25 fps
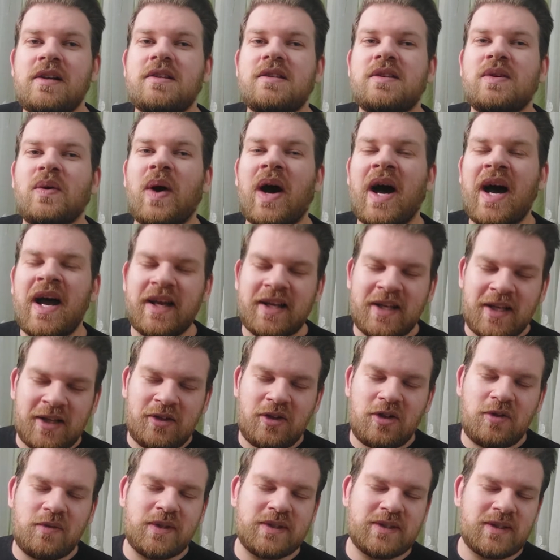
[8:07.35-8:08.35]
So I can
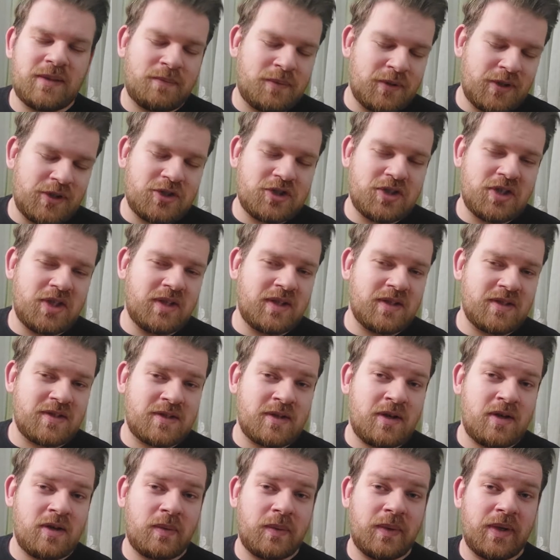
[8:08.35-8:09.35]
always appreciate a
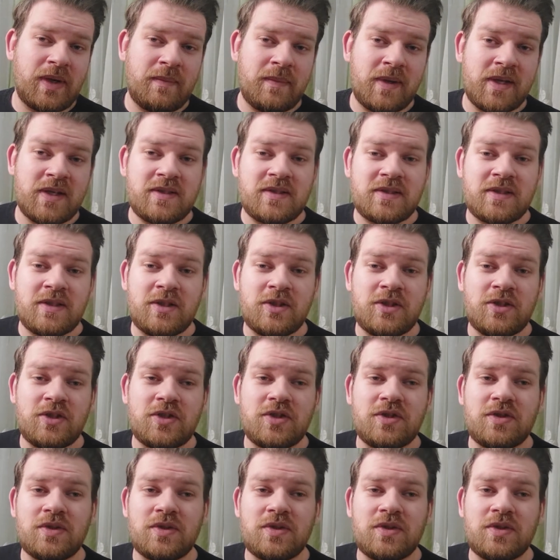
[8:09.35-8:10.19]
song with a message,